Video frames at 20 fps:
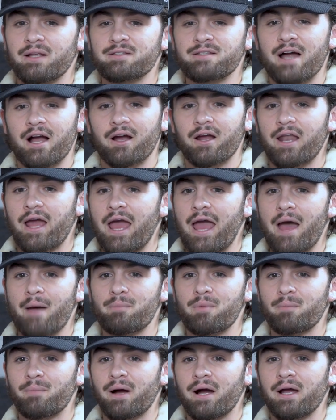It's not gonna
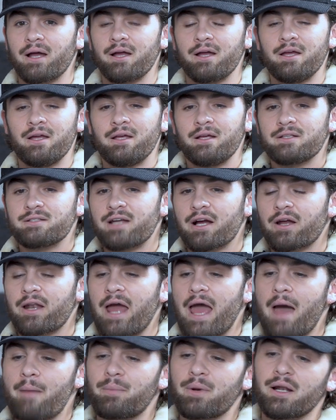happen it's not
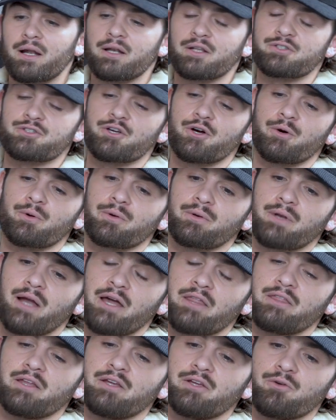gonna happen on its own.
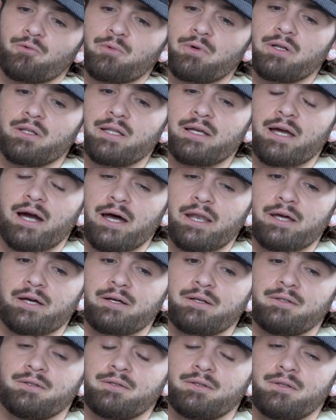I think you really
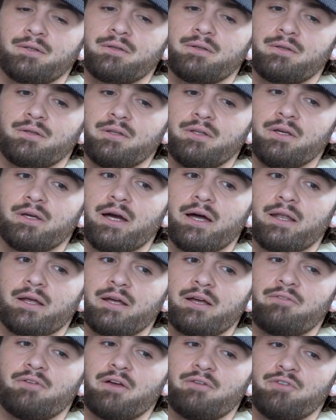gotta
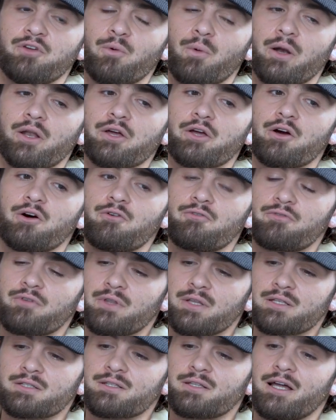if you want to go
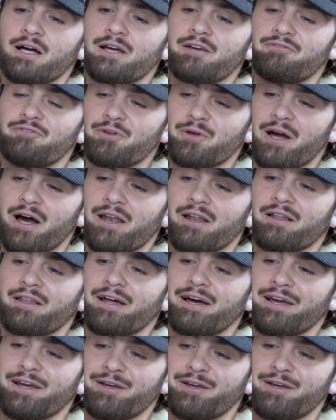for this life, you gotta